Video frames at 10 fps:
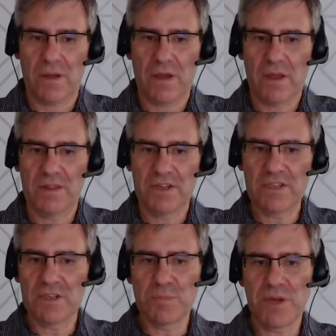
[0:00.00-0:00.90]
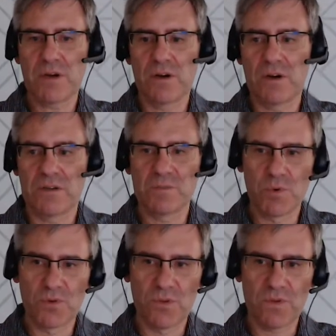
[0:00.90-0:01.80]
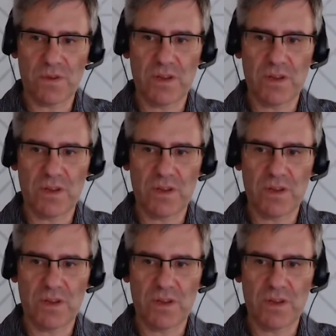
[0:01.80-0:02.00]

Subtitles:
And this is because Bluetooth